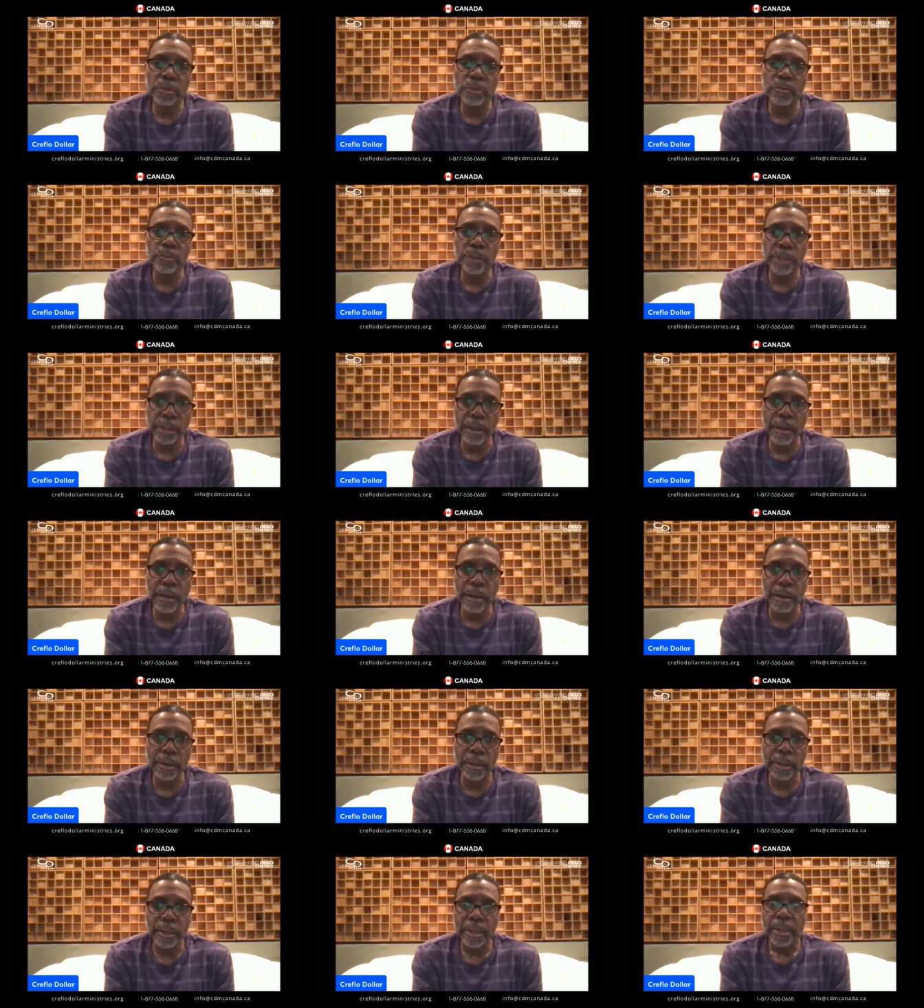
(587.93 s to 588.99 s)
I do for
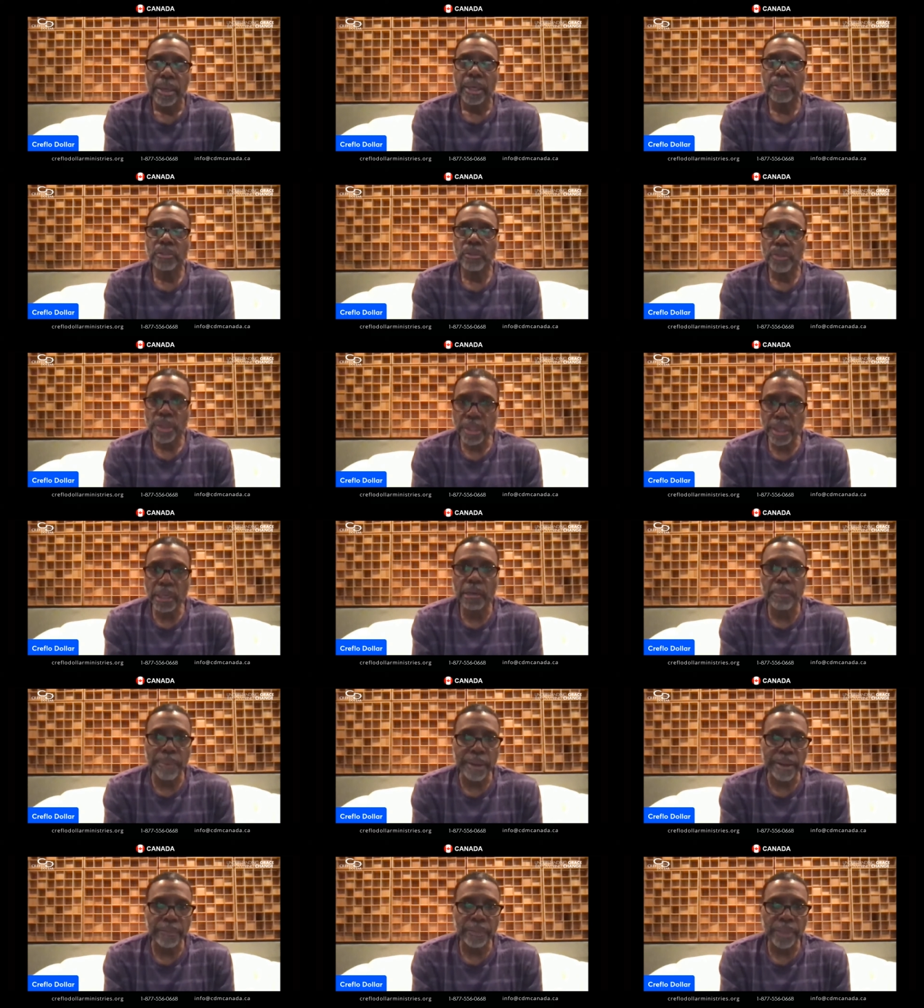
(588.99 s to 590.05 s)
God. And so think
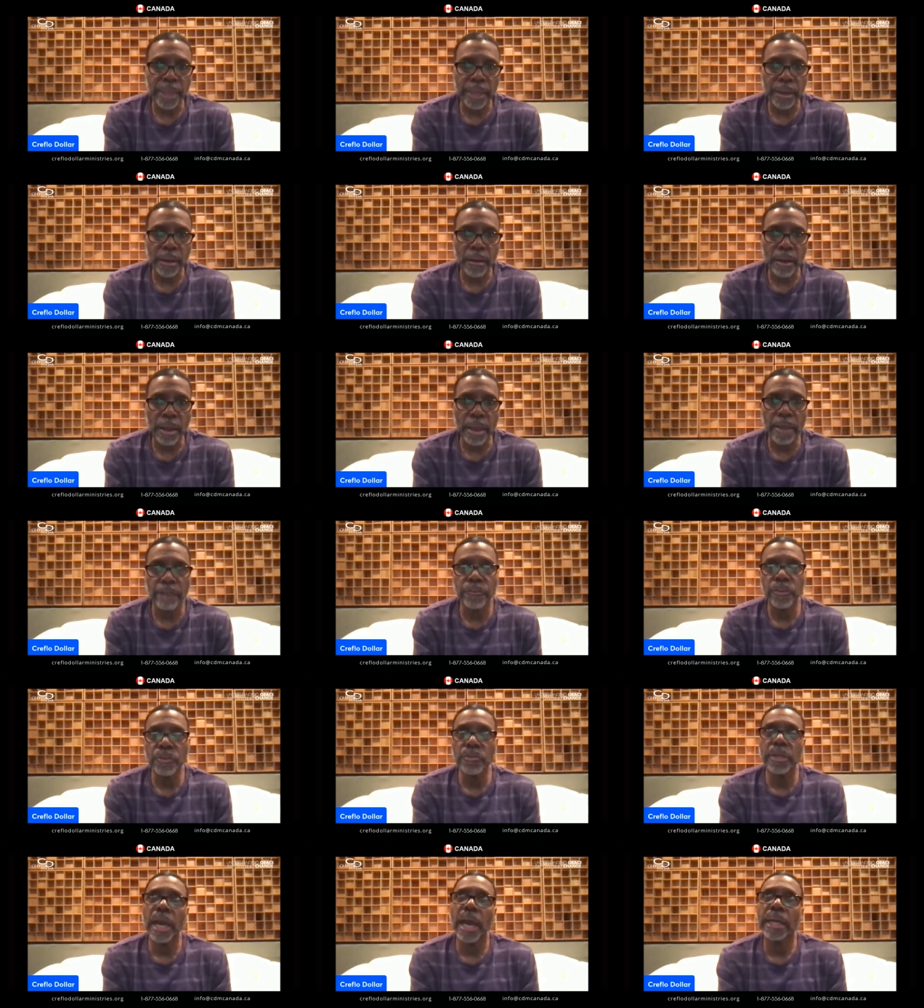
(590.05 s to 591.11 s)
about that. Or have
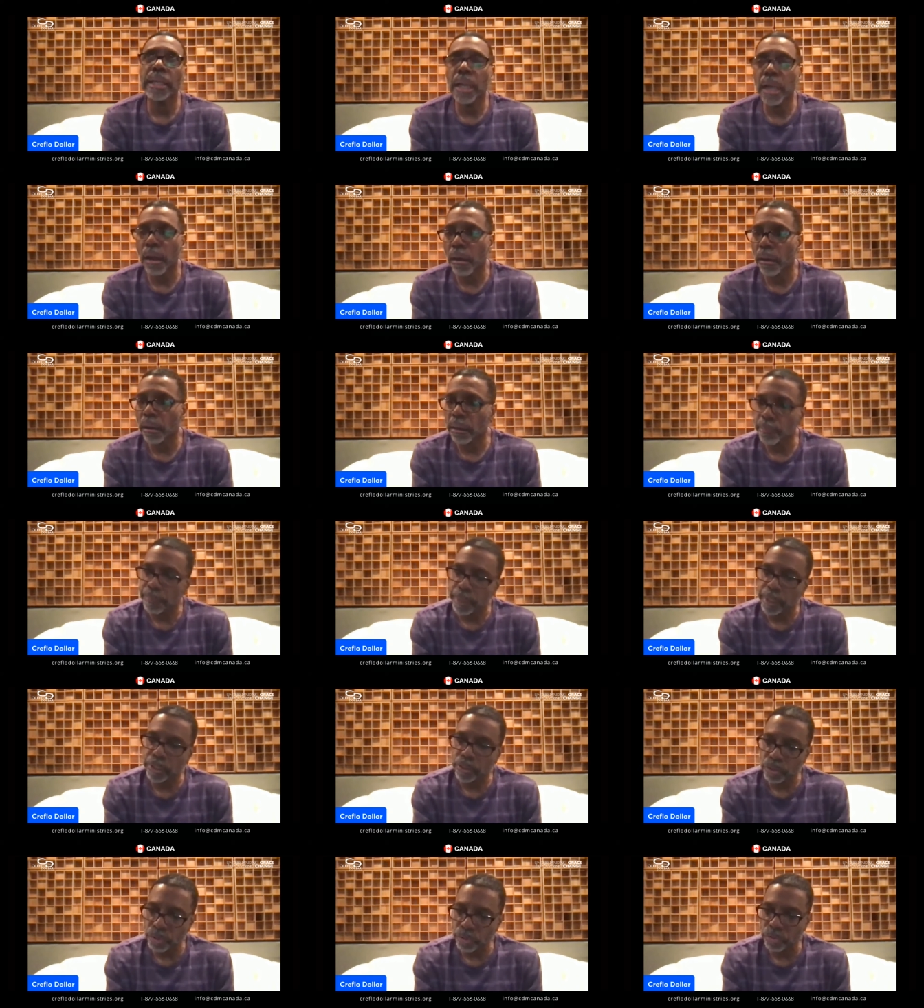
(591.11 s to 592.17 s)
you gotten caught up
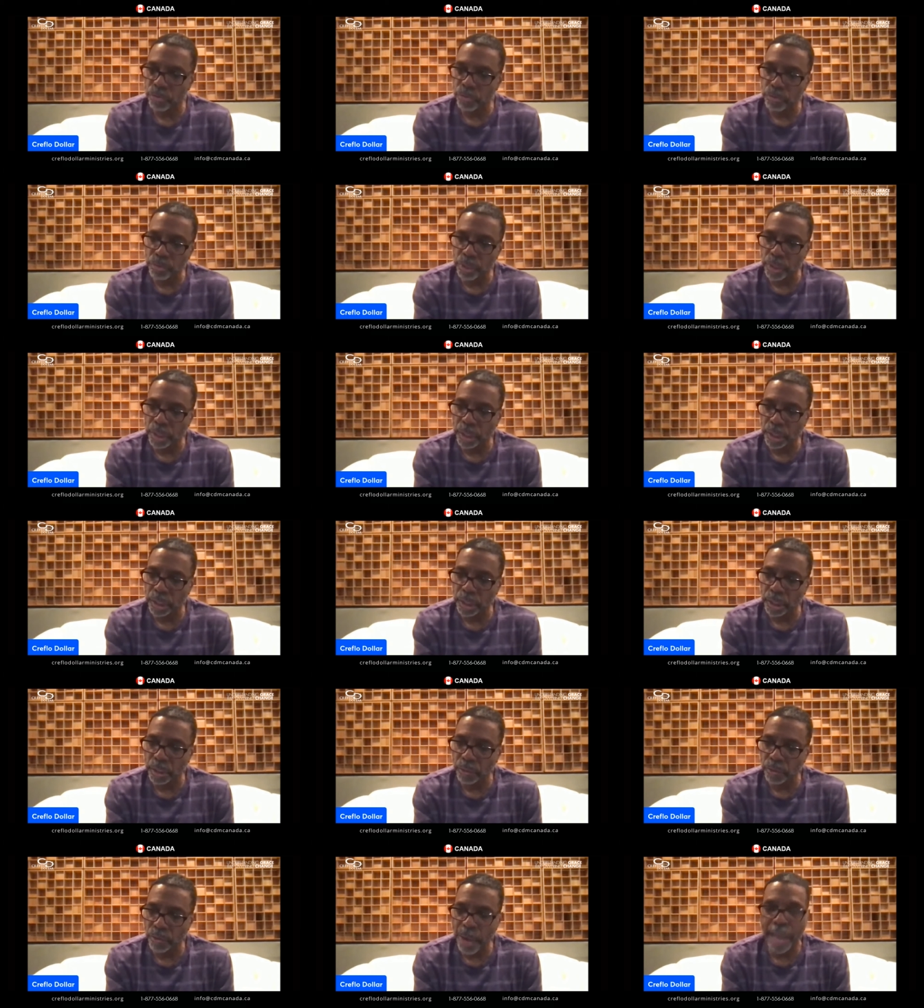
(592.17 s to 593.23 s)
into
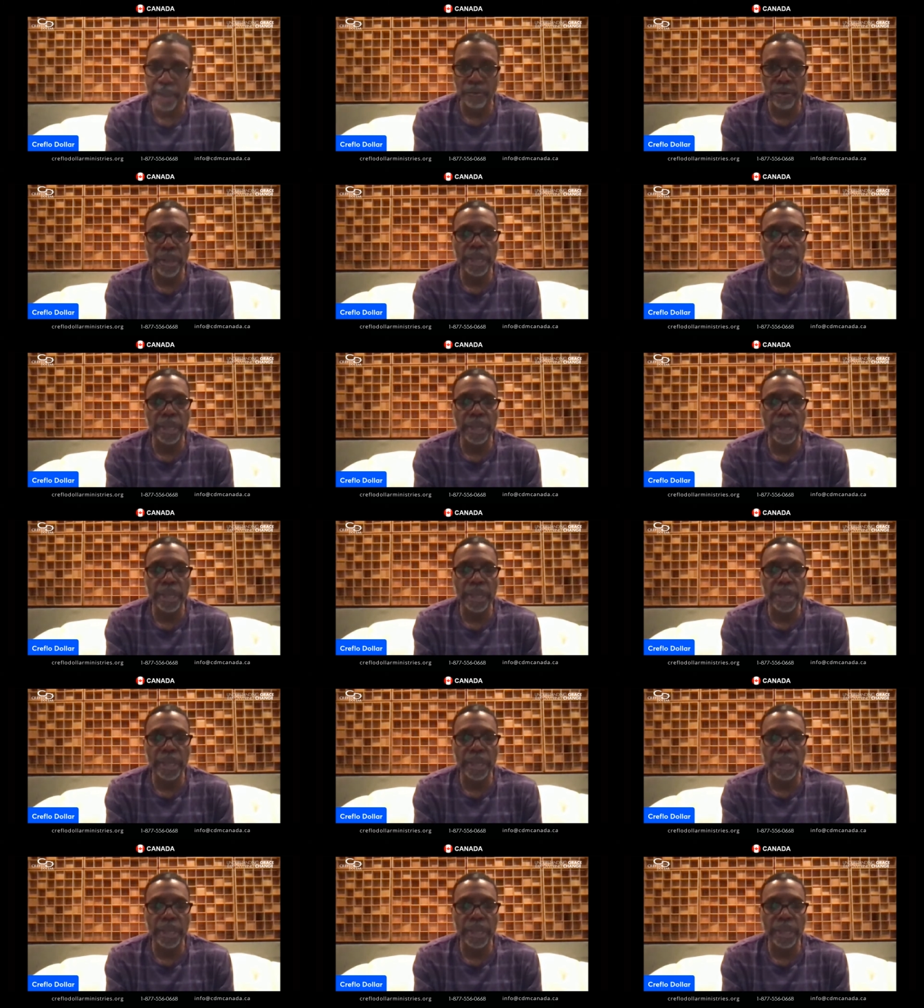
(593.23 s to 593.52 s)
the rat